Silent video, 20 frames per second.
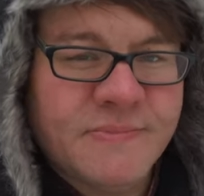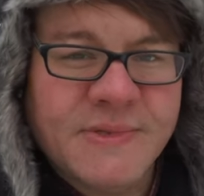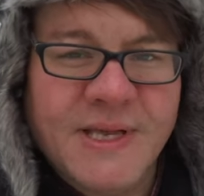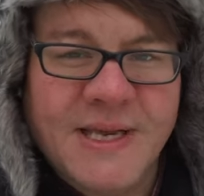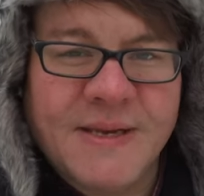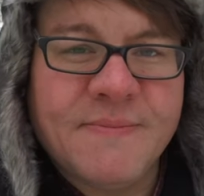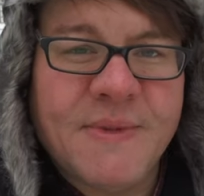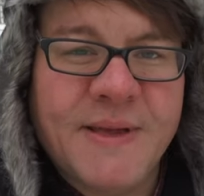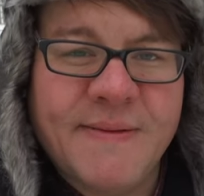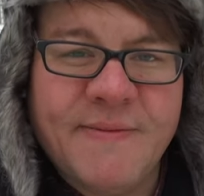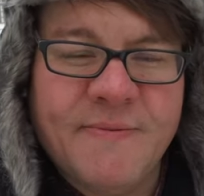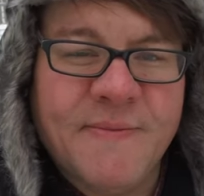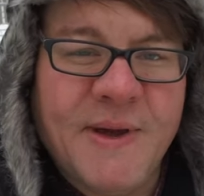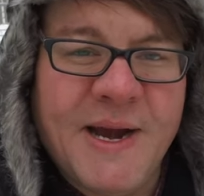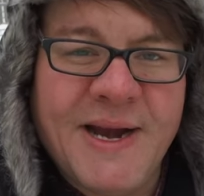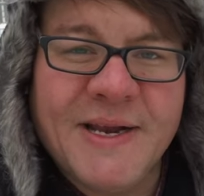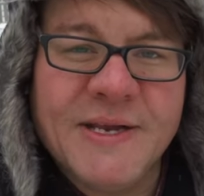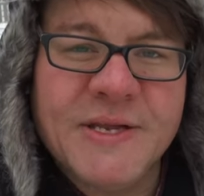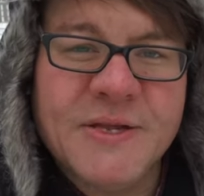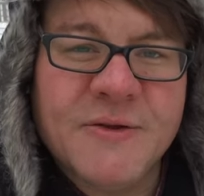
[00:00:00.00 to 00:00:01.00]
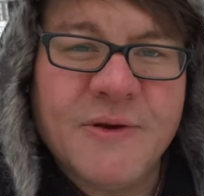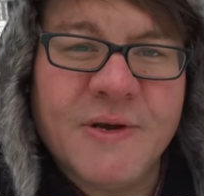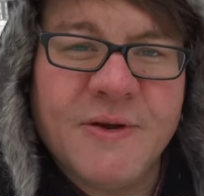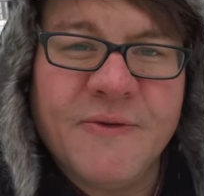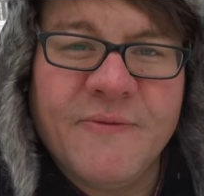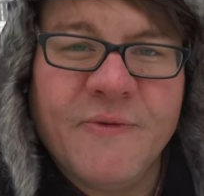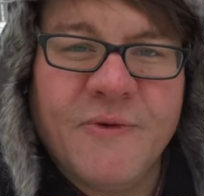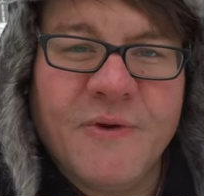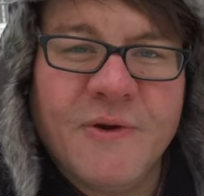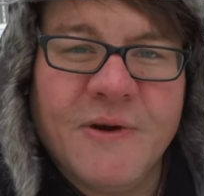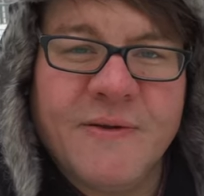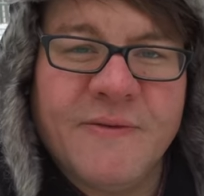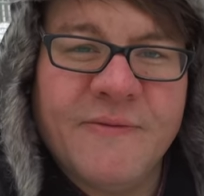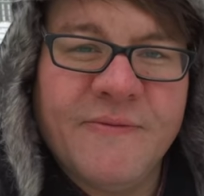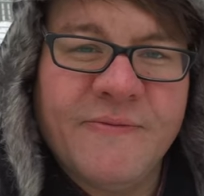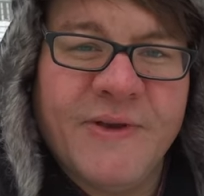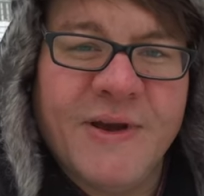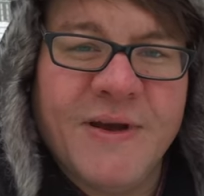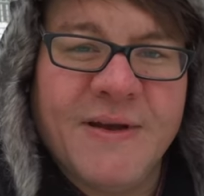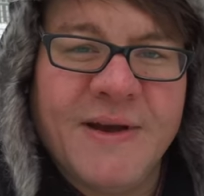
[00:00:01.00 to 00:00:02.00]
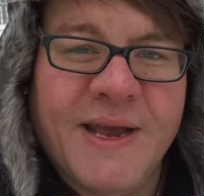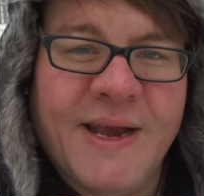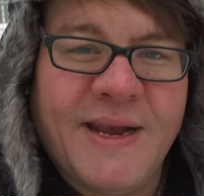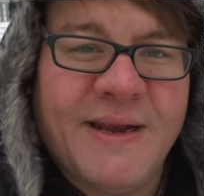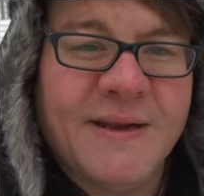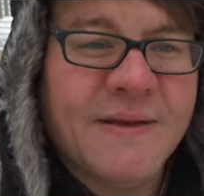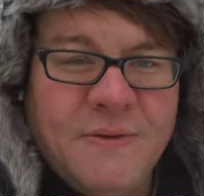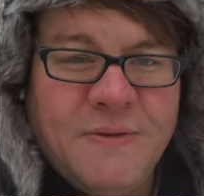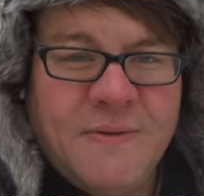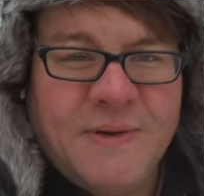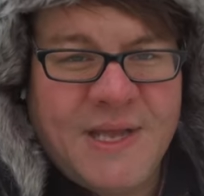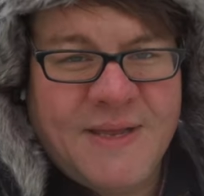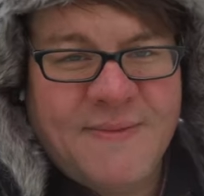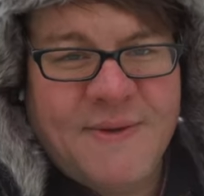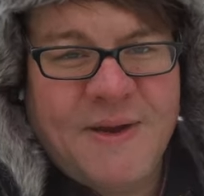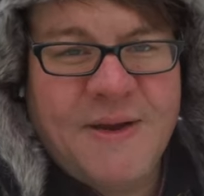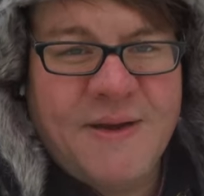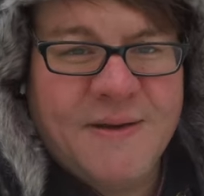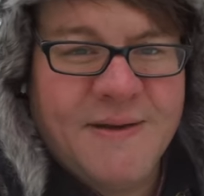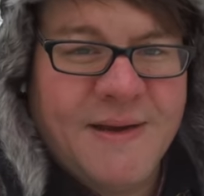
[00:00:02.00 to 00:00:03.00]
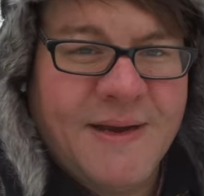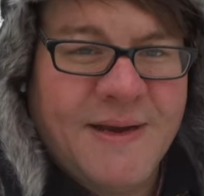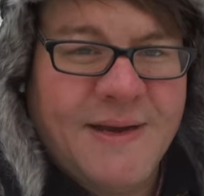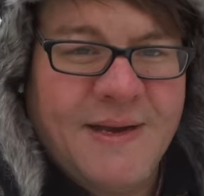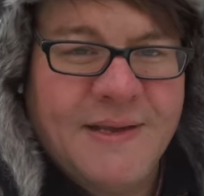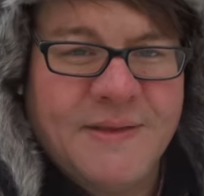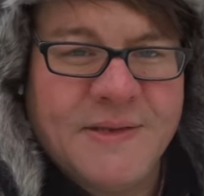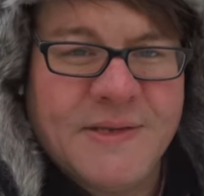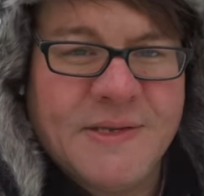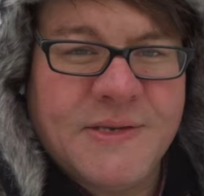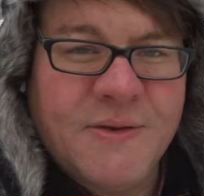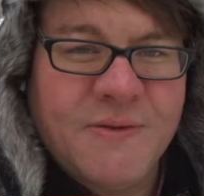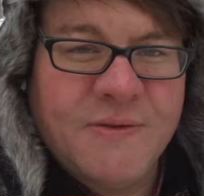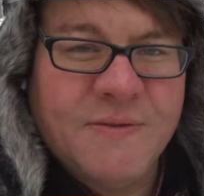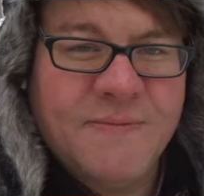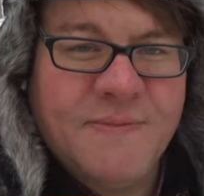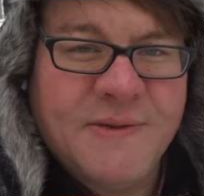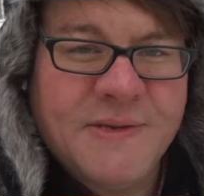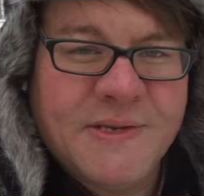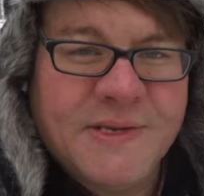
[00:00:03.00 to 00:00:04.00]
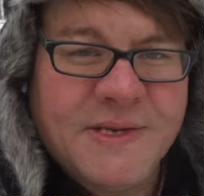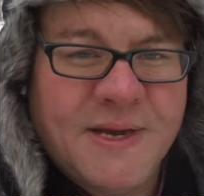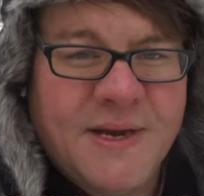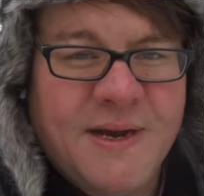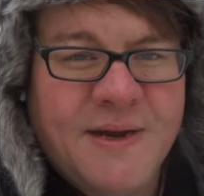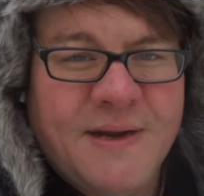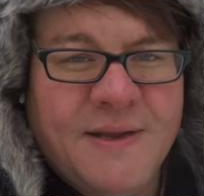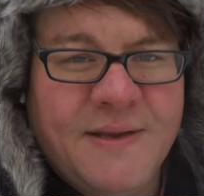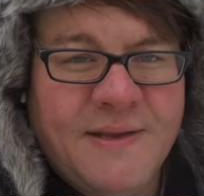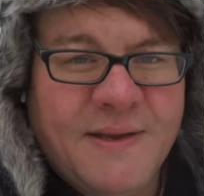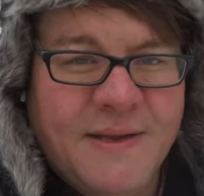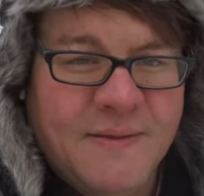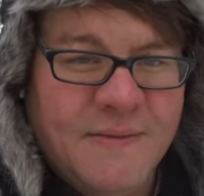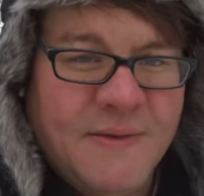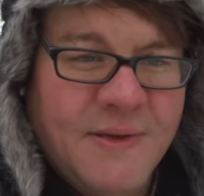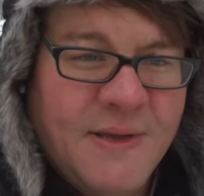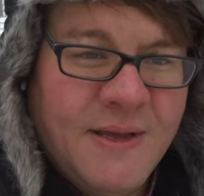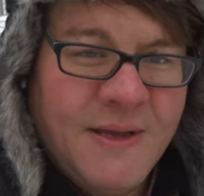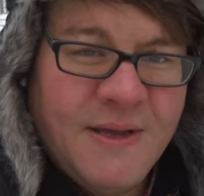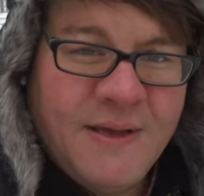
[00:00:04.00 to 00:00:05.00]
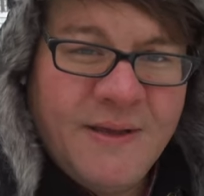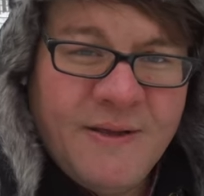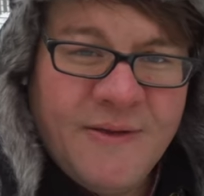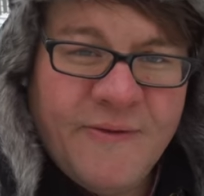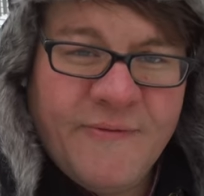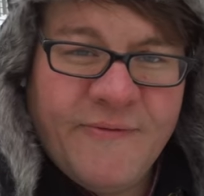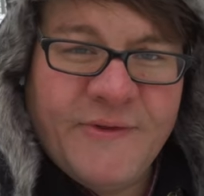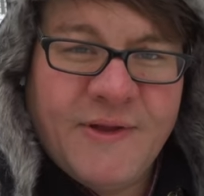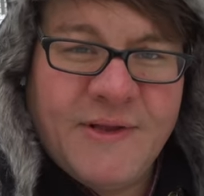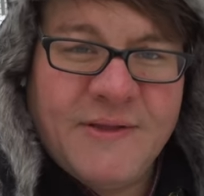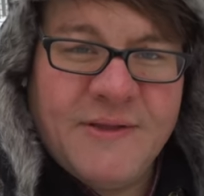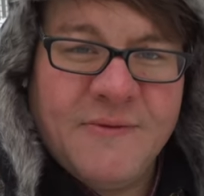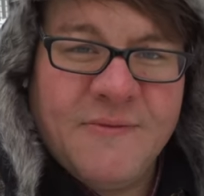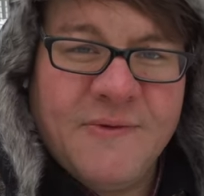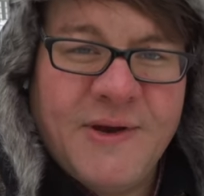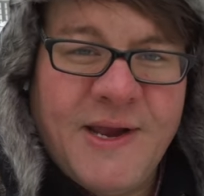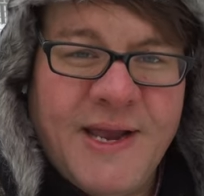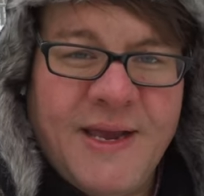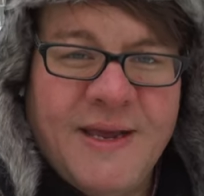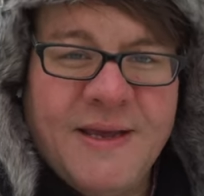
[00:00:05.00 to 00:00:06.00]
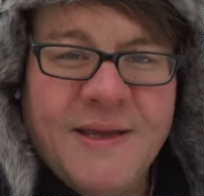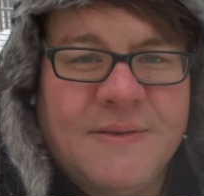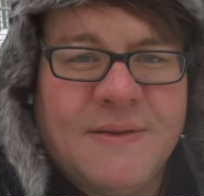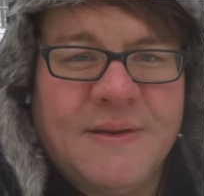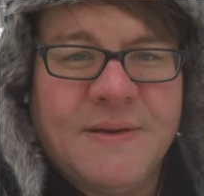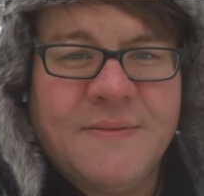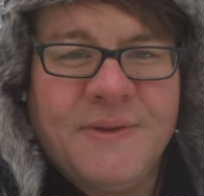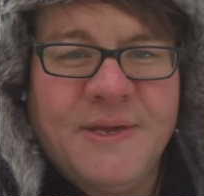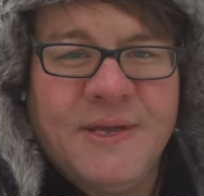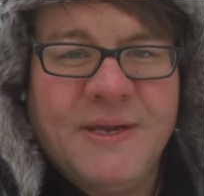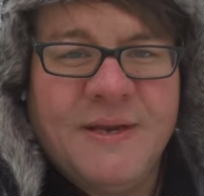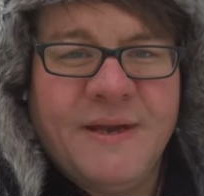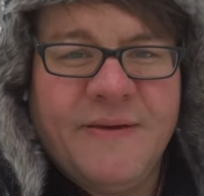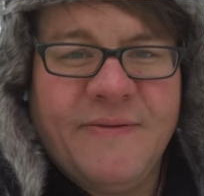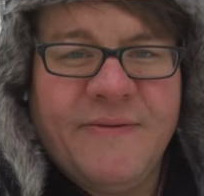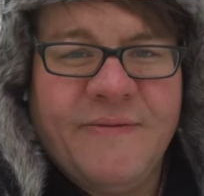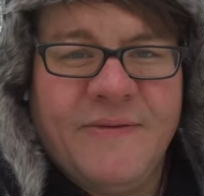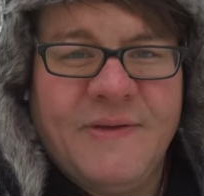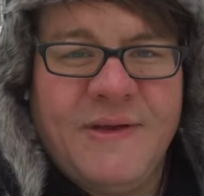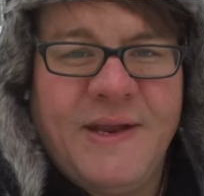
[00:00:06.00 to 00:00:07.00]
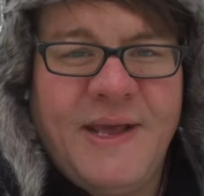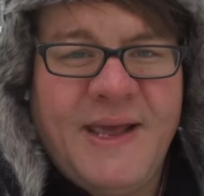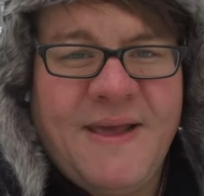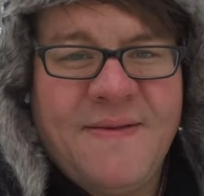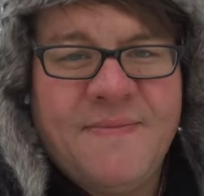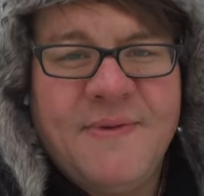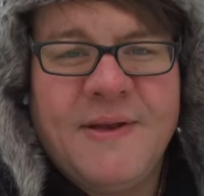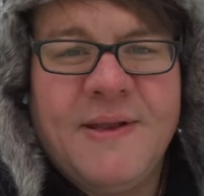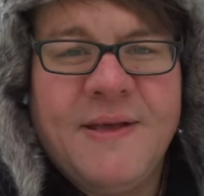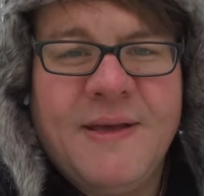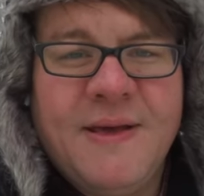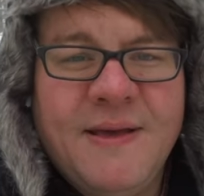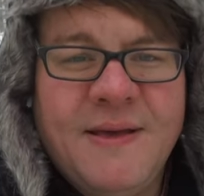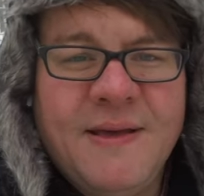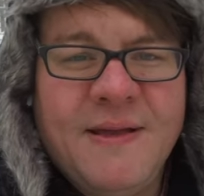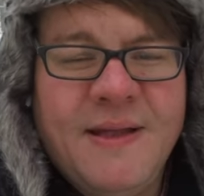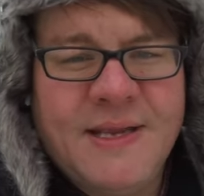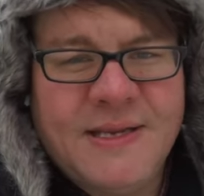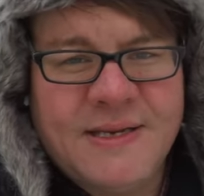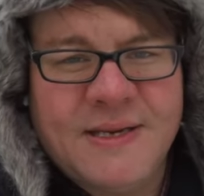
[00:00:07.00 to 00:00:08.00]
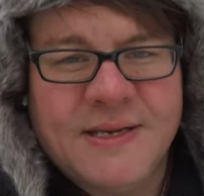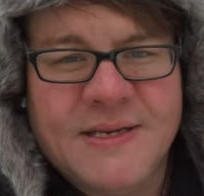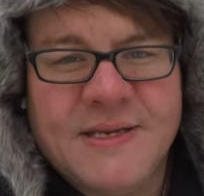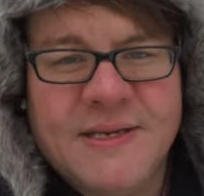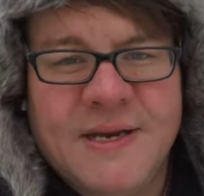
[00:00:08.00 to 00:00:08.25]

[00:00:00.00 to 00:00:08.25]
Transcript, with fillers: like maybe minus three or four Fahrenheit. While I'm out here, I got to get the snowmobile started and flood the rink. It's going to be enough of a day, but Let's get